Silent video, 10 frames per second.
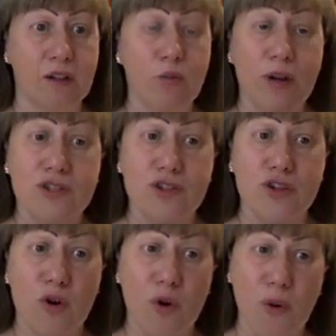Where is
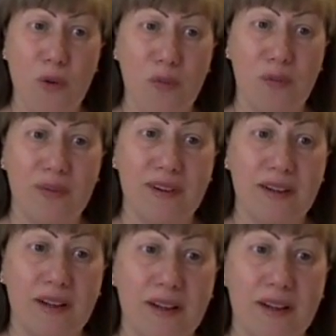your hope
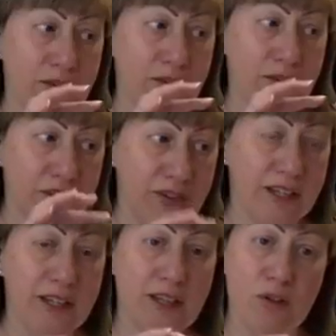that
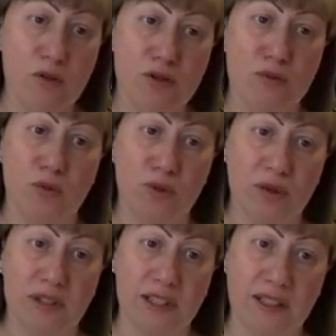everything can go
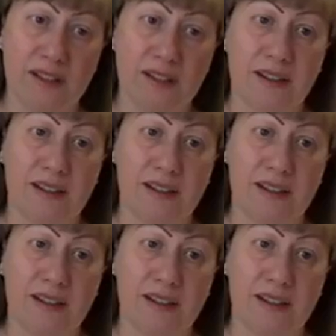smoothly?